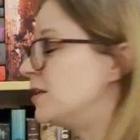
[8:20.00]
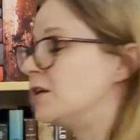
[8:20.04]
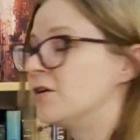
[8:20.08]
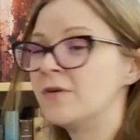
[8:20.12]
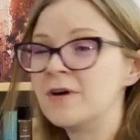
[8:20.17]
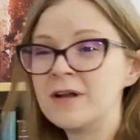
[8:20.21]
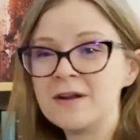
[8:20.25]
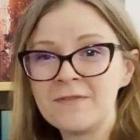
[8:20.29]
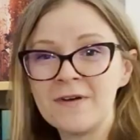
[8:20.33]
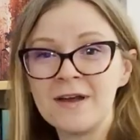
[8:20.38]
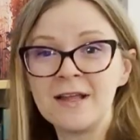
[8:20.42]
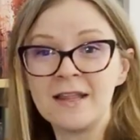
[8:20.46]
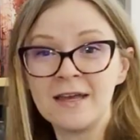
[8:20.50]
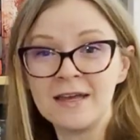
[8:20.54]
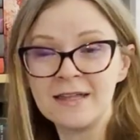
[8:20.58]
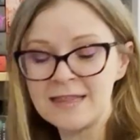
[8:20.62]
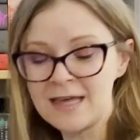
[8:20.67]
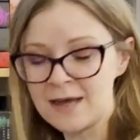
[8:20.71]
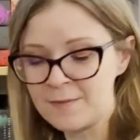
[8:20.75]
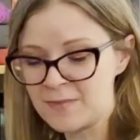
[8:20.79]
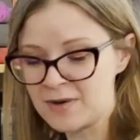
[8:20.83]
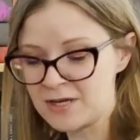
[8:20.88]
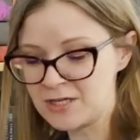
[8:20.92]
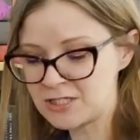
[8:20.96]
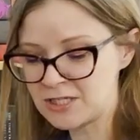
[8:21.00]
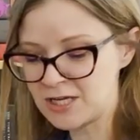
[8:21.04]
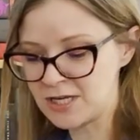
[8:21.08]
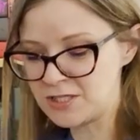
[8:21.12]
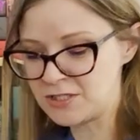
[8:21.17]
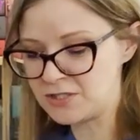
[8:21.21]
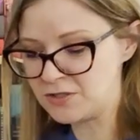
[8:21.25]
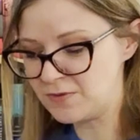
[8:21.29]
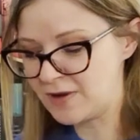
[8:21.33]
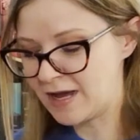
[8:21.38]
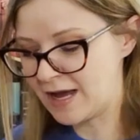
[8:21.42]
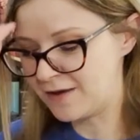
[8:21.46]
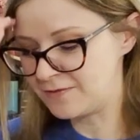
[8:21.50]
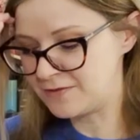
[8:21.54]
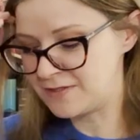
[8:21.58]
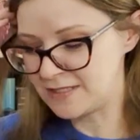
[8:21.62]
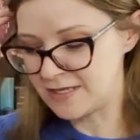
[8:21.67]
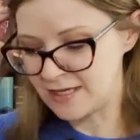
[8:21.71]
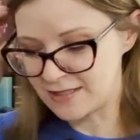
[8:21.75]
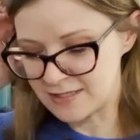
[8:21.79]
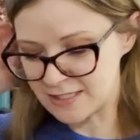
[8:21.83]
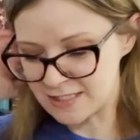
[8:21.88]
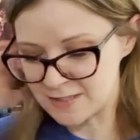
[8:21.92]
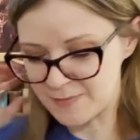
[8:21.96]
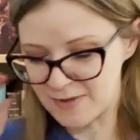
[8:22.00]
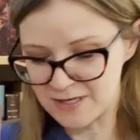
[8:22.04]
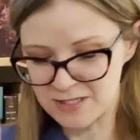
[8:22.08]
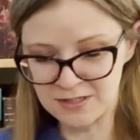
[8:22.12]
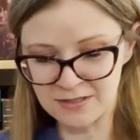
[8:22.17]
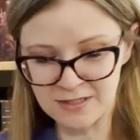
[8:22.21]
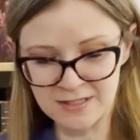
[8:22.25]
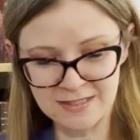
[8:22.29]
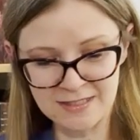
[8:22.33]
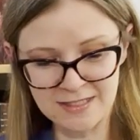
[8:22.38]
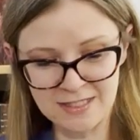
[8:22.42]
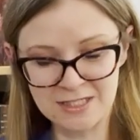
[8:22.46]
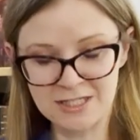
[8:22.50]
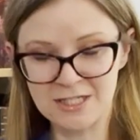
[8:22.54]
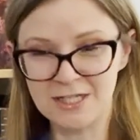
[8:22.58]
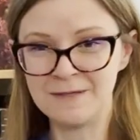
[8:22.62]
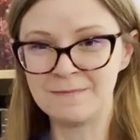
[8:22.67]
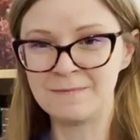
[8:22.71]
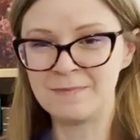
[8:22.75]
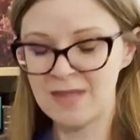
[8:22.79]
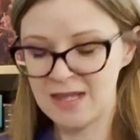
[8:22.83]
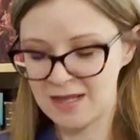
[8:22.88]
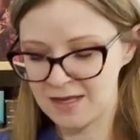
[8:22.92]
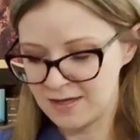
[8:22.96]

know what, if I like that much, I do have to get the special edition.